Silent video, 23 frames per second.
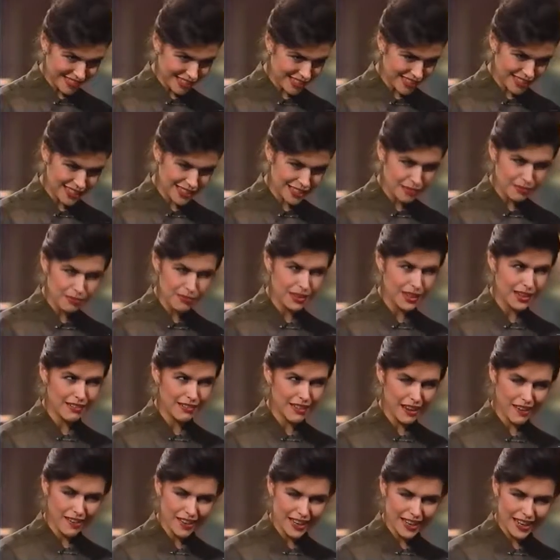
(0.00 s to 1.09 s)
Doesn't somebody
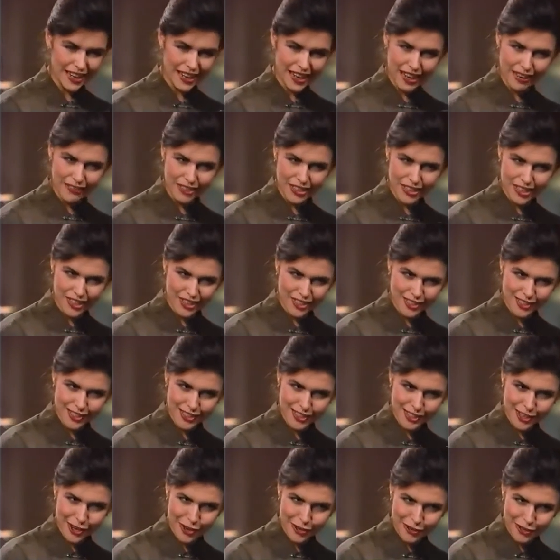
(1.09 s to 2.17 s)
around here have a dance
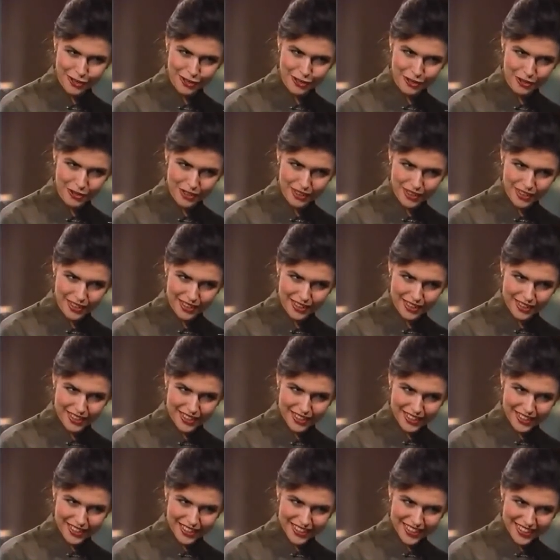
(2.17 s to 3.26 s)
to go to?
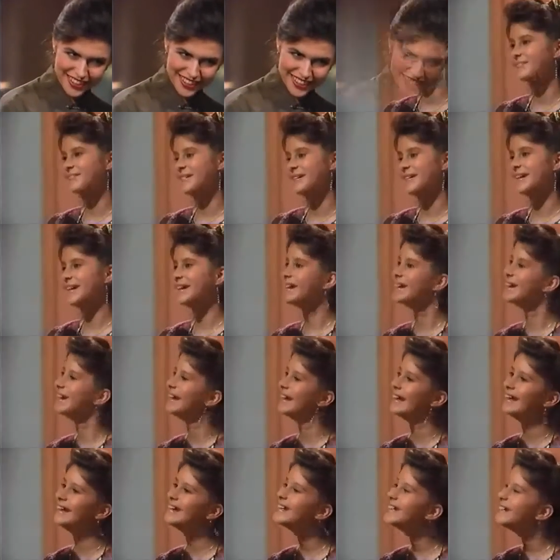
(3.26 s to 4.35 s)
Yeah.
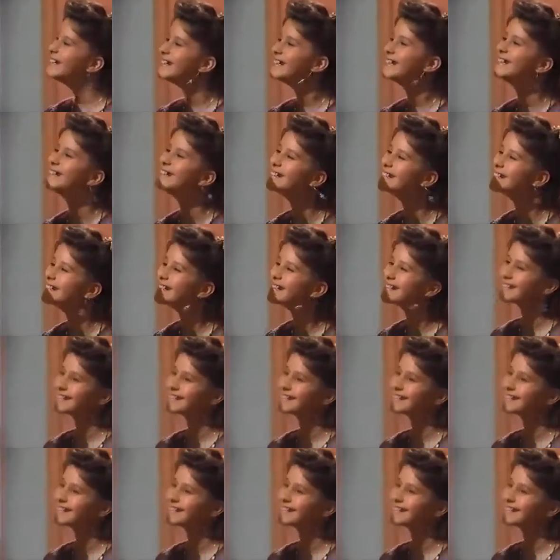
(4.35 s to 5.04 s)
yeah. okay,